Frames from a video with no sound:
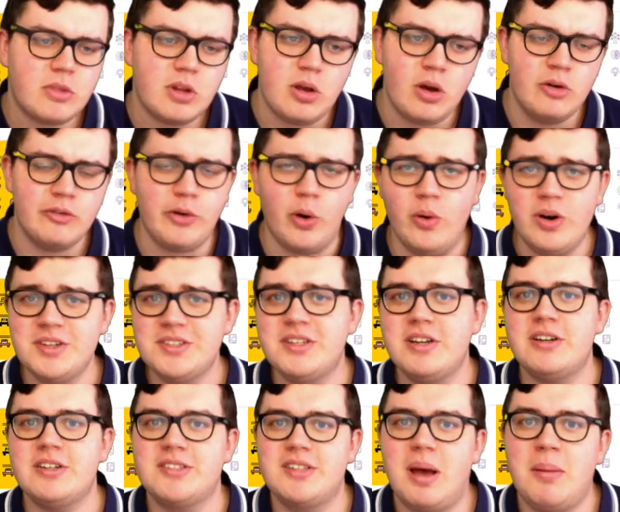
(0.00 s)
Of course, there
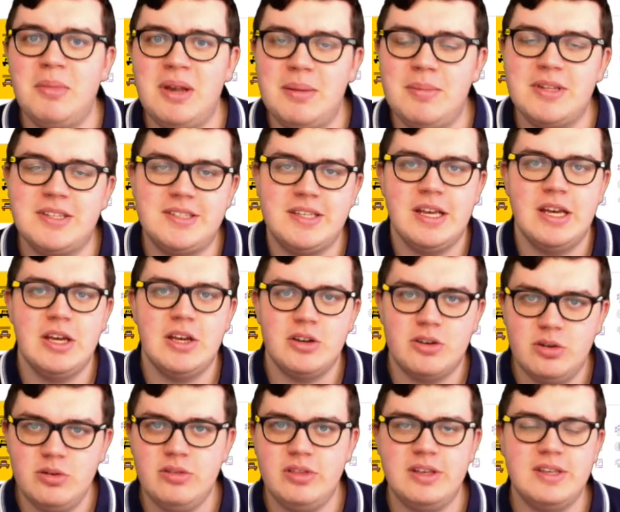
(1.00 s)
are some limits
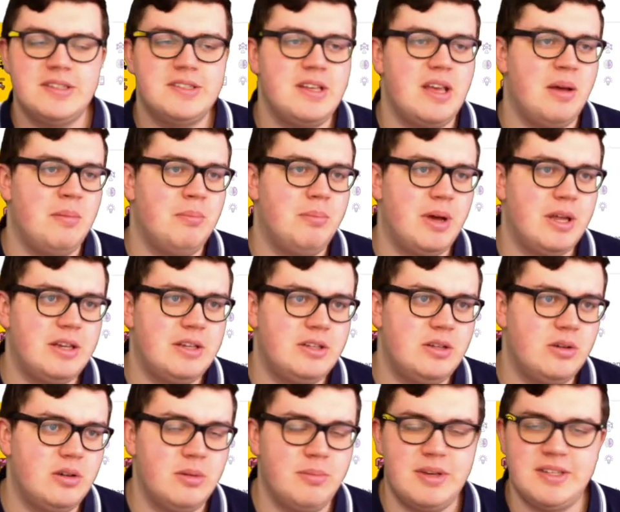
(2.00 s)
to this, but you
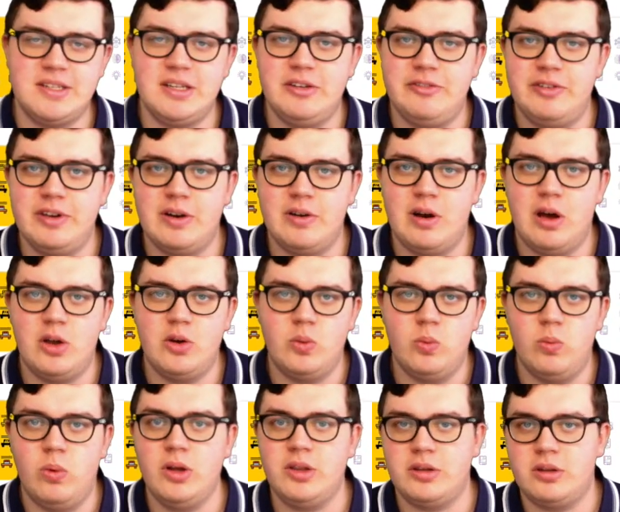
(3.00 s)
can basically figure out
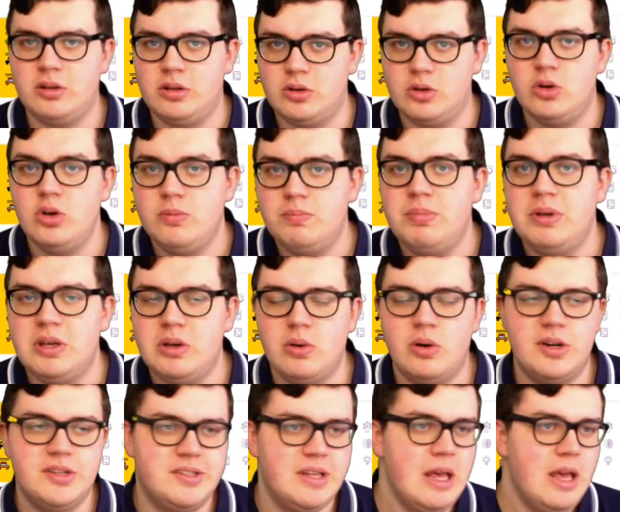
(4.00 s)
what could be
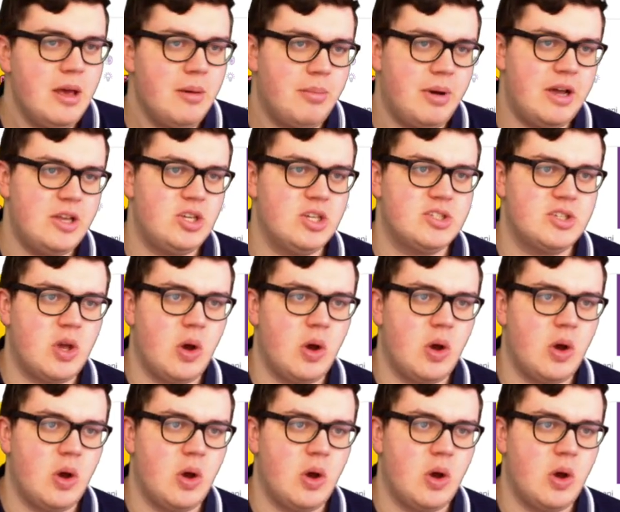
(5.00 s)
yours by just